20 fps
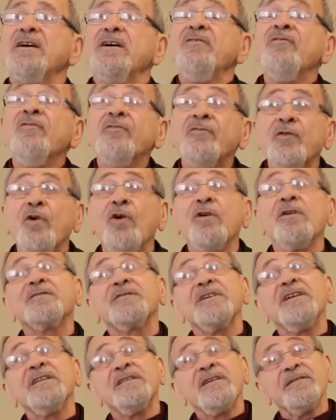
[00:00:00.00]

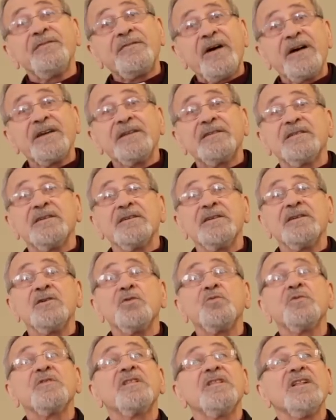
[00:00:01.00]
involved in the
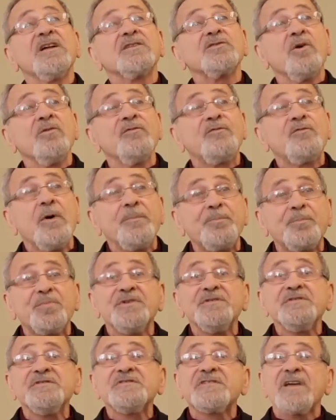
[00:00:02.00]
fighting with a lot of
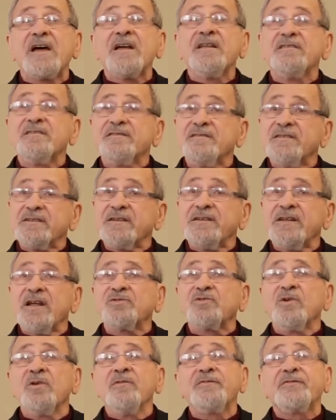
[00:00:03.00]
weapons and a
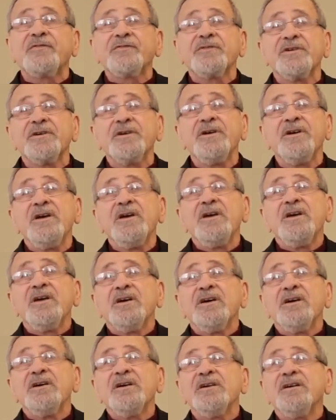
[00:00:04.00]
lot of
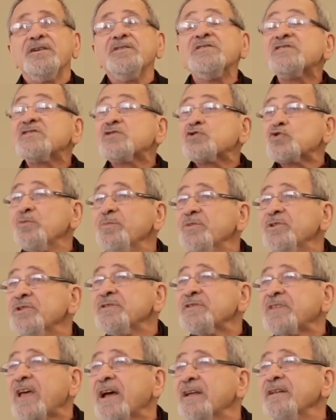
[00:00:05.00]

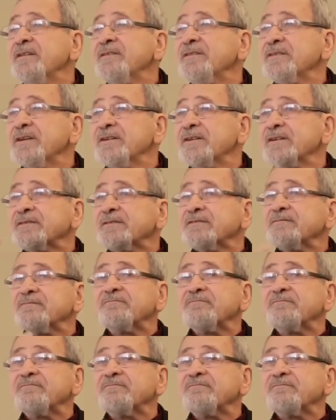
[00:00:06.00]
instrument and